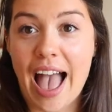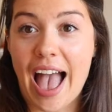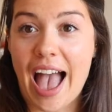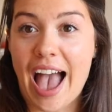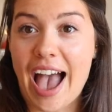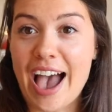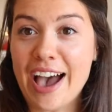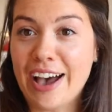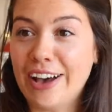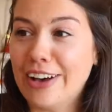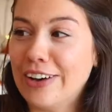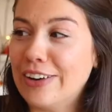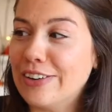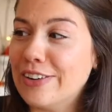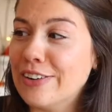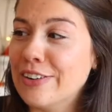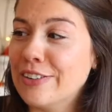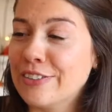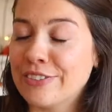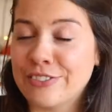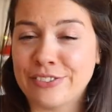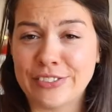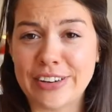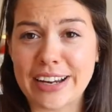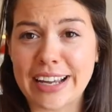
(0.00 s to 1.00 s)

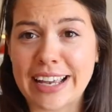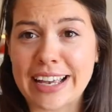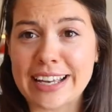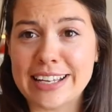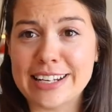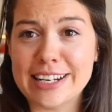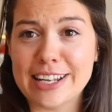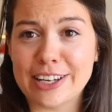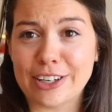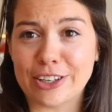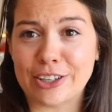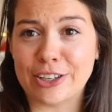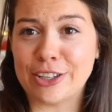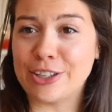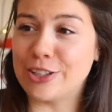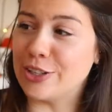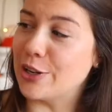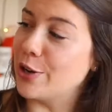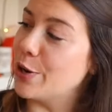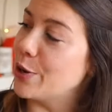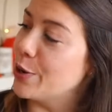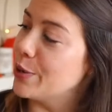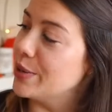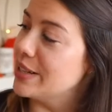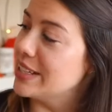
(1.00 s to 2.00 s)
How friggin'
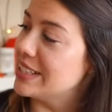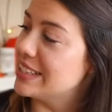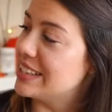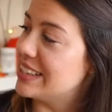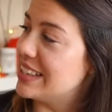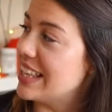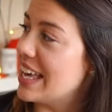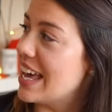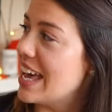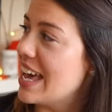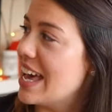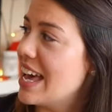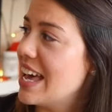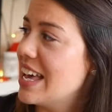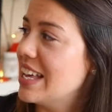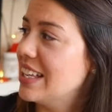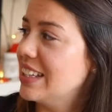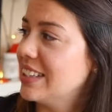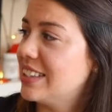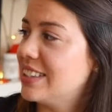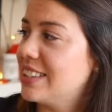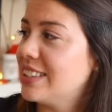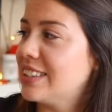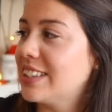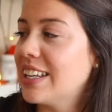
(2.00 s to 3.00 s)
cute is
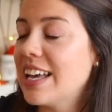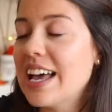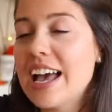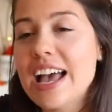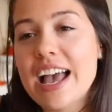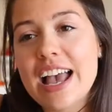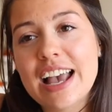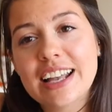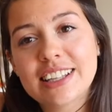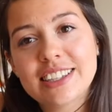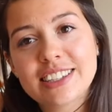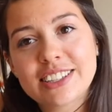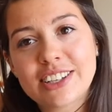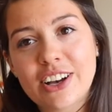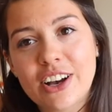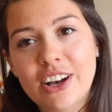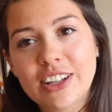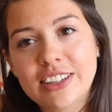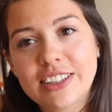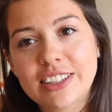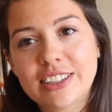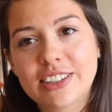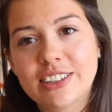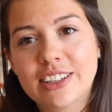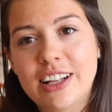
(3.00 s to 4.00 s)
this? It's
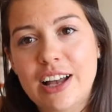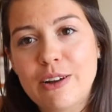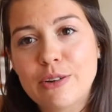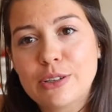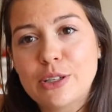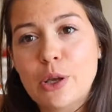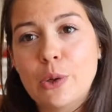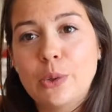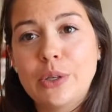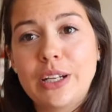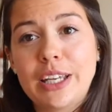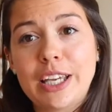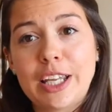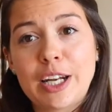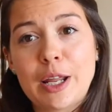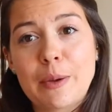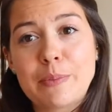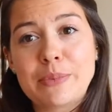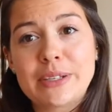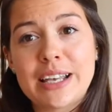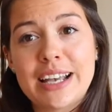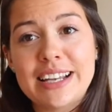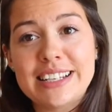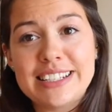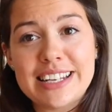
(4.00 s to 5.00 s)
got little, I was holding it
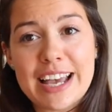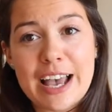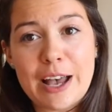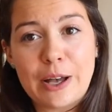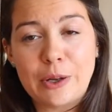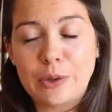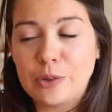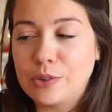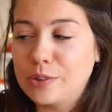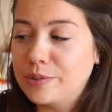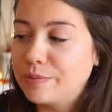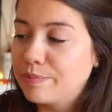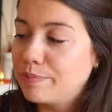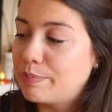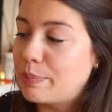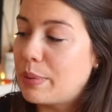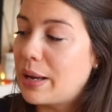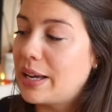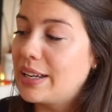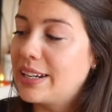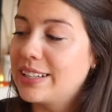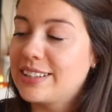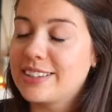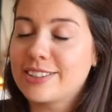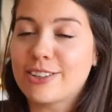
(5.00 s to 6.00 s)
upside down,
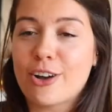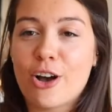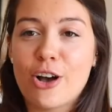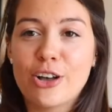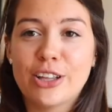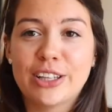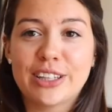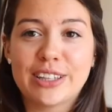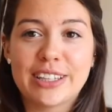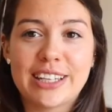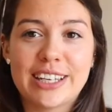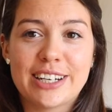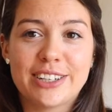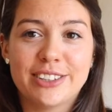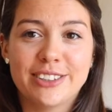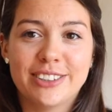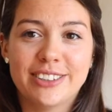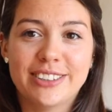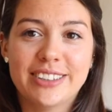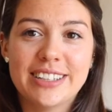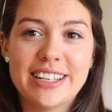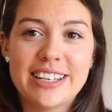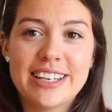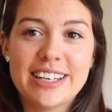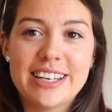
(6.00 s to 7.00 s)
but it's got a
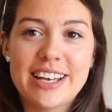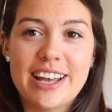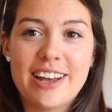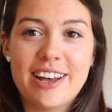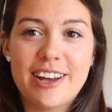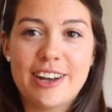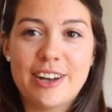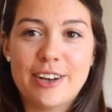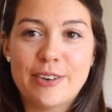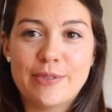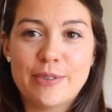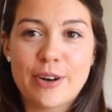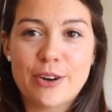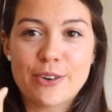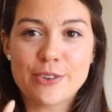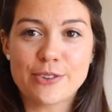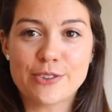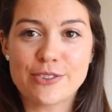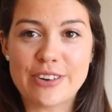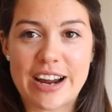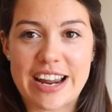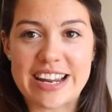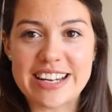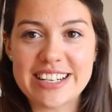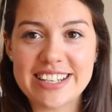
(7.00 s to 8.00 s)
little
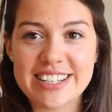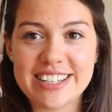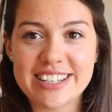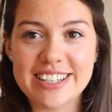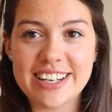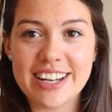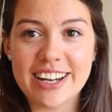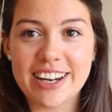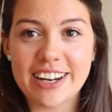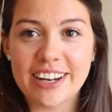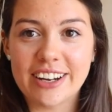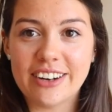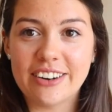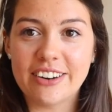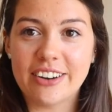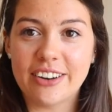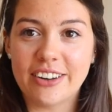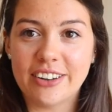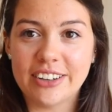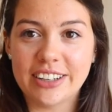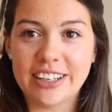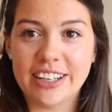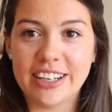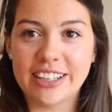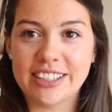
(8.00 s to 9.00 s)
reindeer
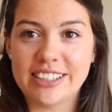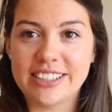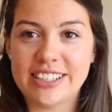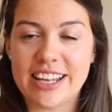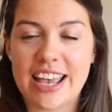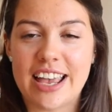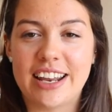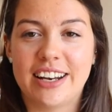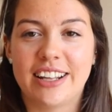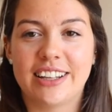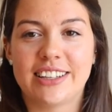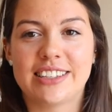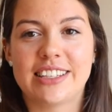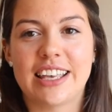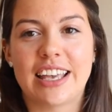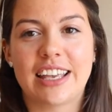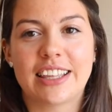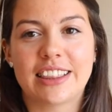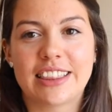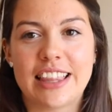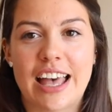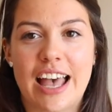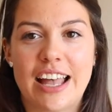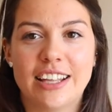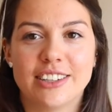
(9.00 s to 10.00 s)
on it, and it's
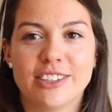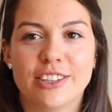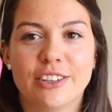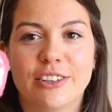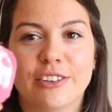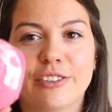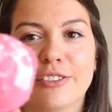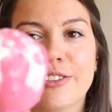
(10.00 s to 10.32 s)
like that sort